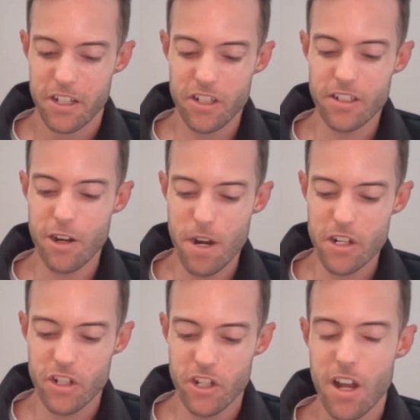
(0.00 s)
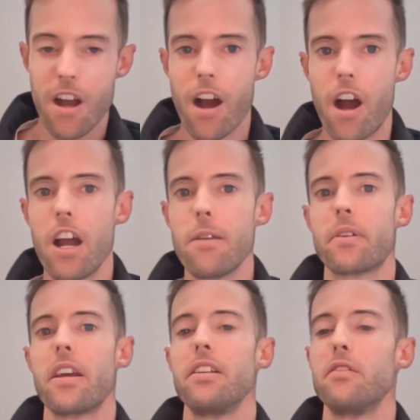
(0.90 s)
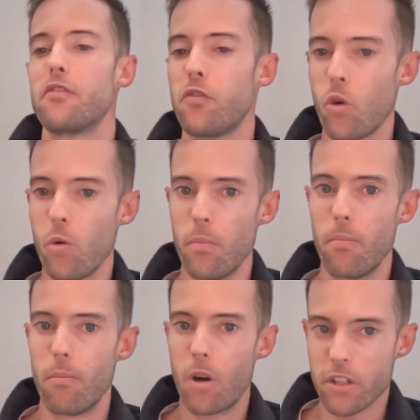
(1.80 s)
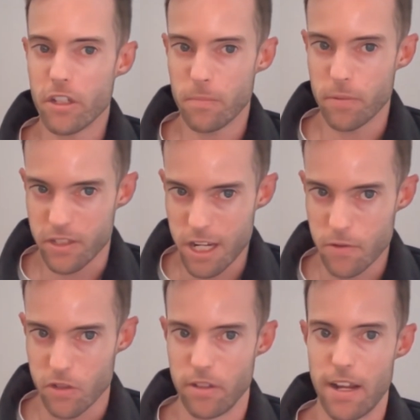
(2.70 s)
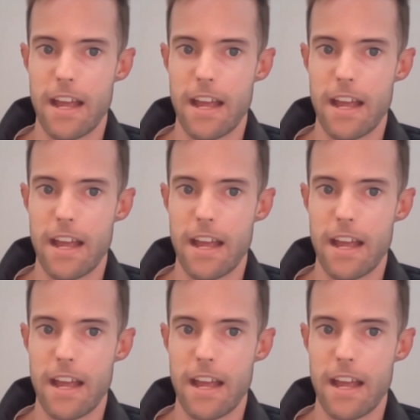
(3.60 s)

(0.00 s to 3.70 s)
just how much hype can inform market perception,